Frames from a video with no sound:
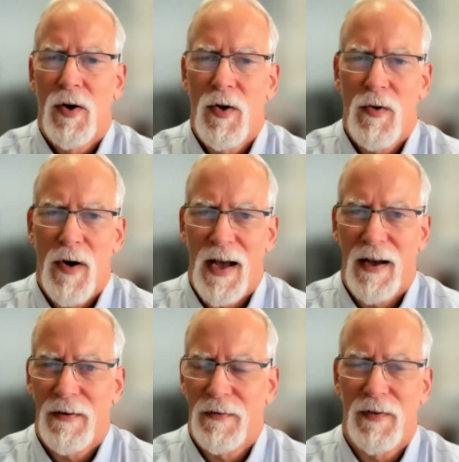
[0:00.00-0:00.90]
who
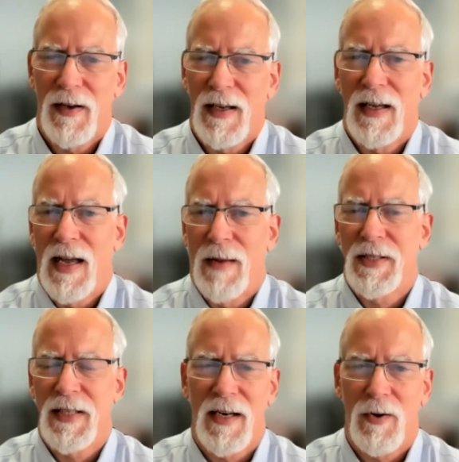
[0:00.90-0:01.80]
have
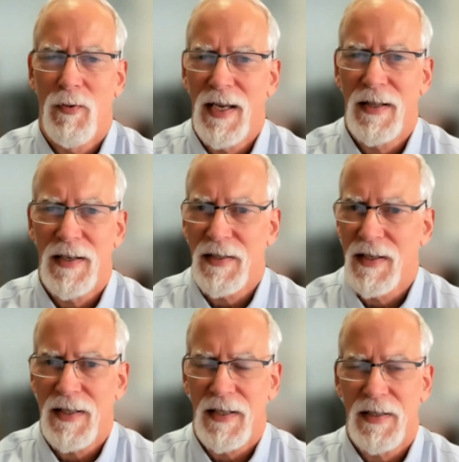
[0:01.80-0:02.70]
episodic weakness
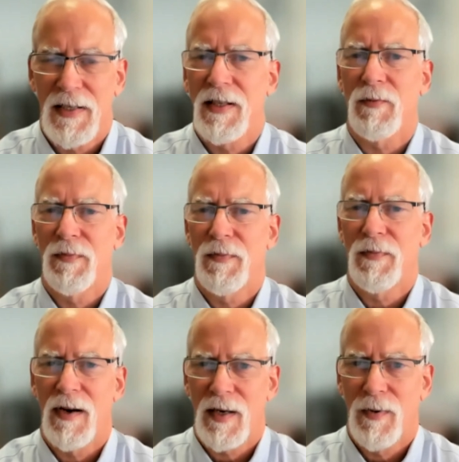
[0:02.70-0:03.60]
that's consistent with
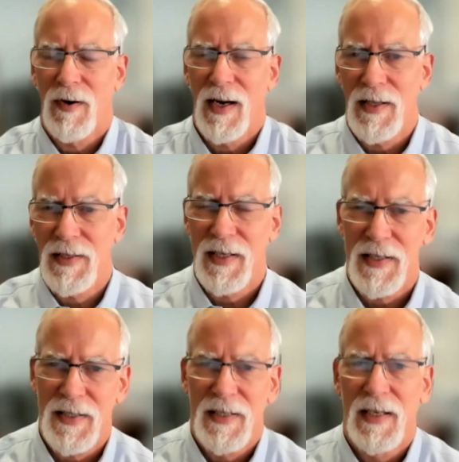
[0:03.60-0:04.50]
periodic
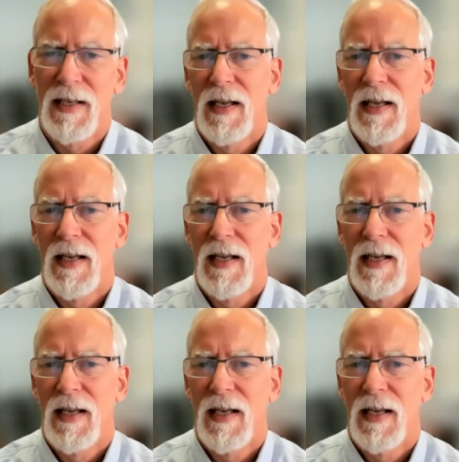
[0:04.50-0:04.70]
paralysis.